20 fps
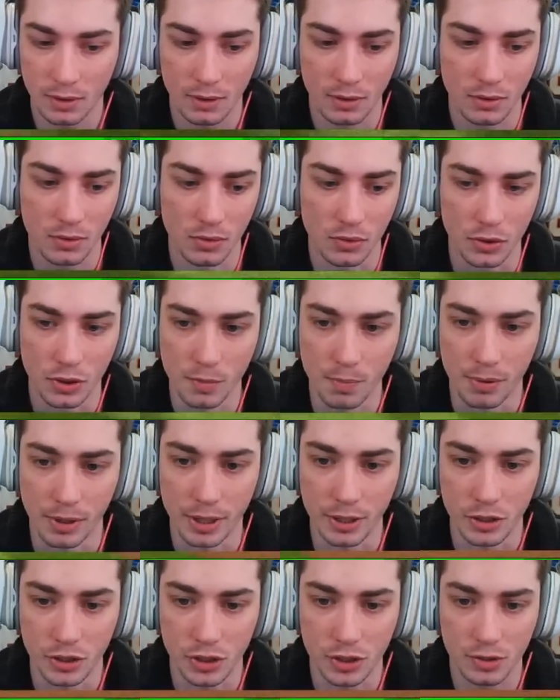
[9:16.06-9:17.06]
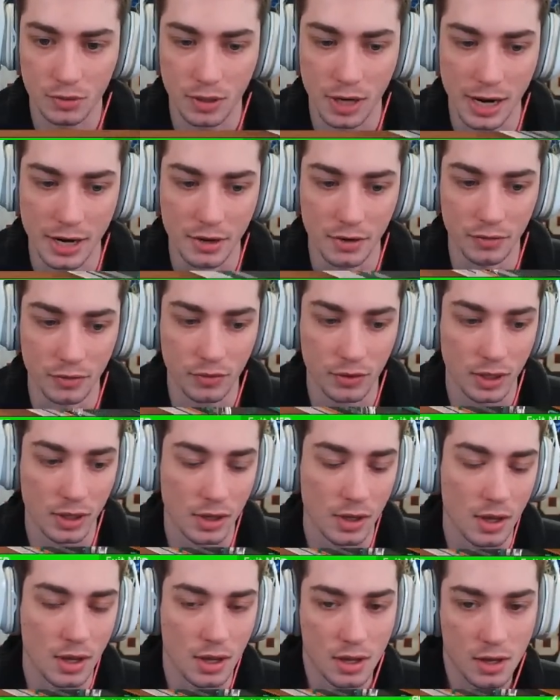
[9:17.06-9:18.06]
Ooh, good pitch, kind of.
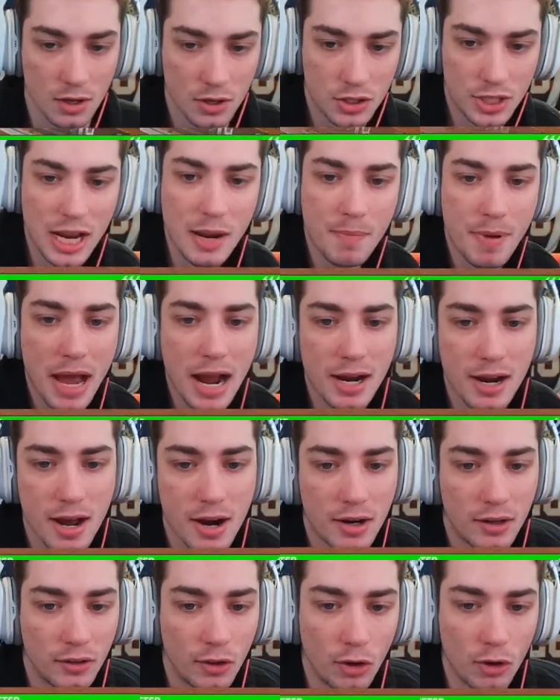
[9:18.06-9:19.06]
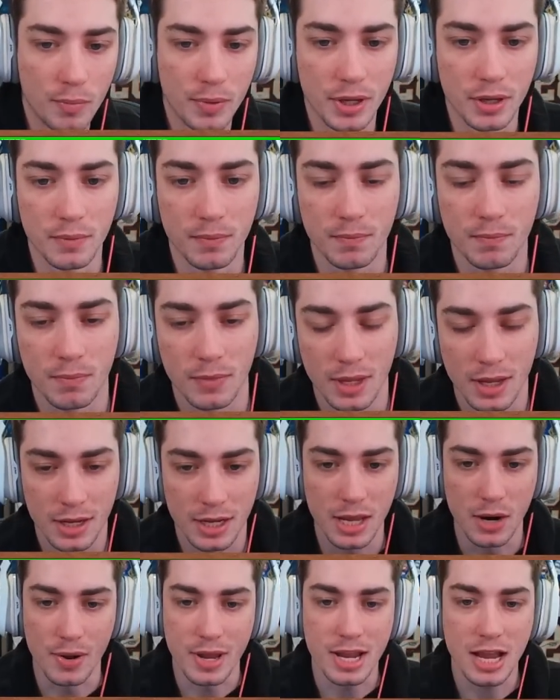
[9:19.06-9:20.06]
Stayed back on it a little bit.
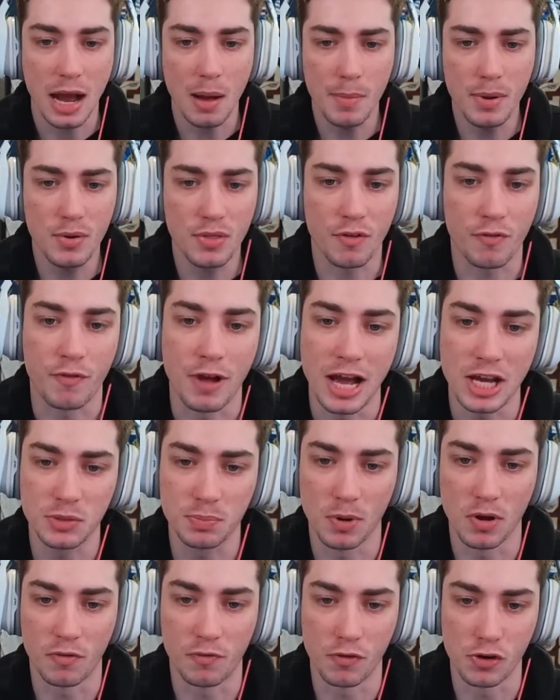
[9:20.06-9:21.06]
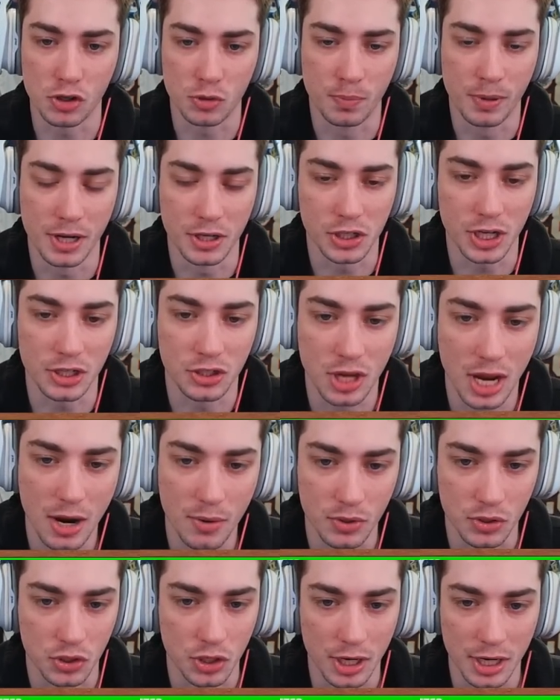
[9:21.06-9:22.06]
You know, he got me with a fastball first pitch. I said I
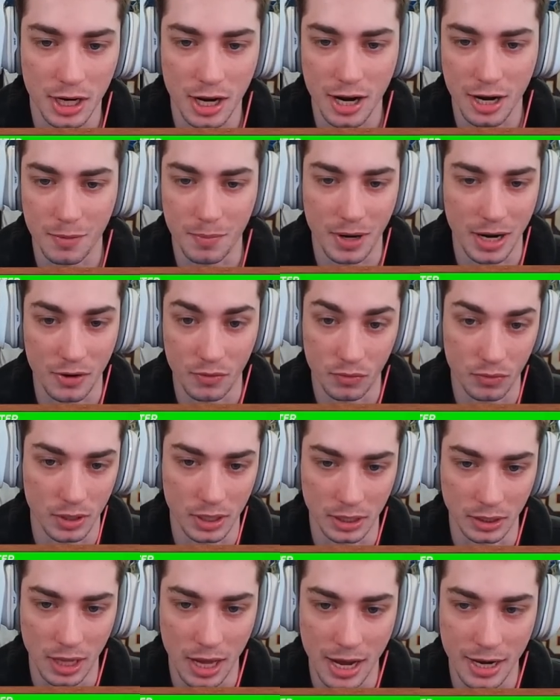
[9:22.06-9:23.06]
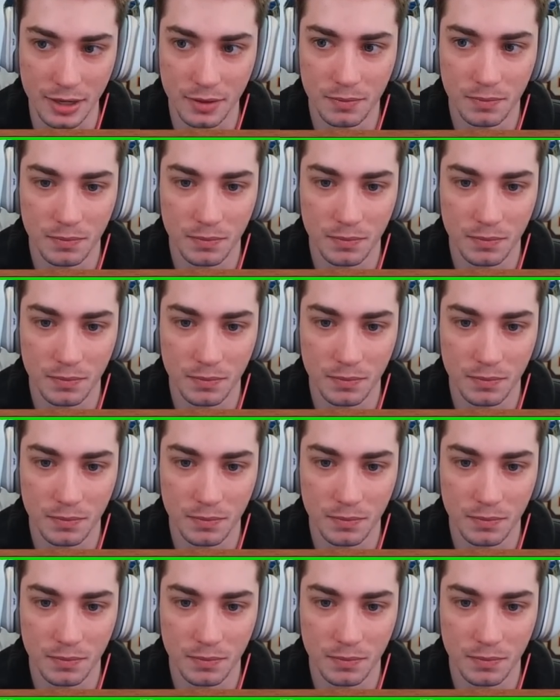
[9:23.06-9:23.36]
was sitting on it, but I lied.